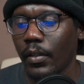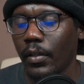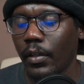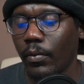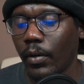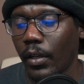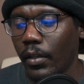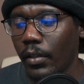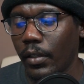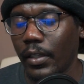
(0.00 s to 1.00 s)
That
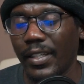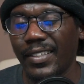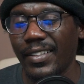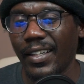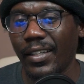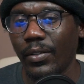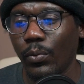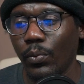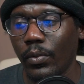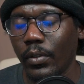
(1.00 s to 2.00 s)
quality is
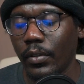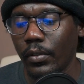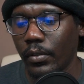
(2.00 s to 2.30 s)
A1.